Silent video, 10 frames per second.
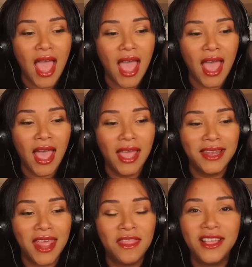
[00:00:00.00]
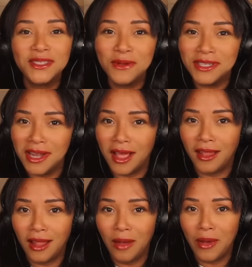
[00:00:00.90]
And this was in a
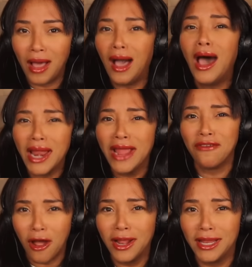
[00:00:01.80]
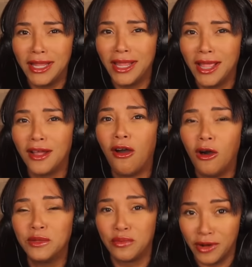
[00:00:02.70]
club, unironically
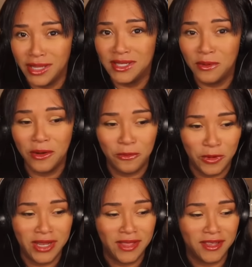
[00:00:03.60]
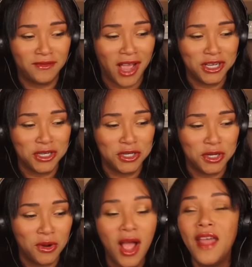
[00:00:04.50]
called Prince, where we did this fashion
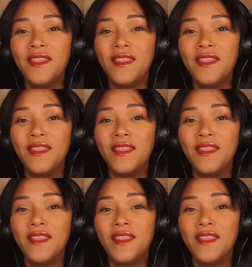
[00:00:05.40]
show.